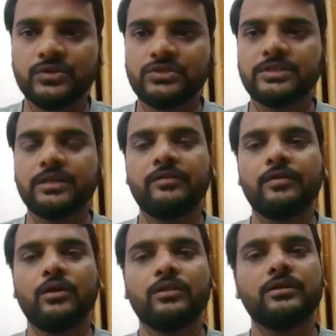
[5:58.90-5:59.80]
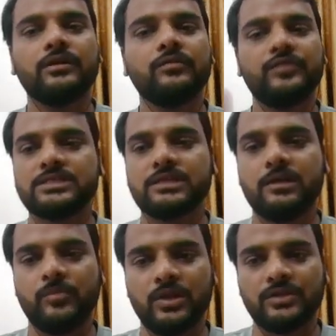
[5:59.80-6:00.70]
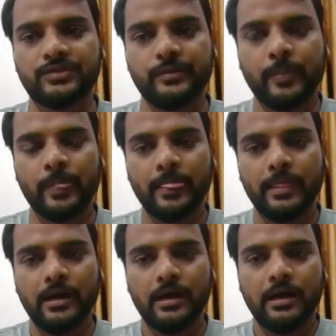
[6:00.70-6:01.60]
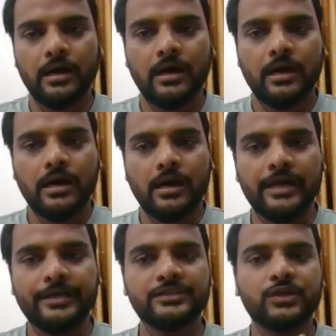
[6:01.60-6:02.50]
question on the fiscal policy. It is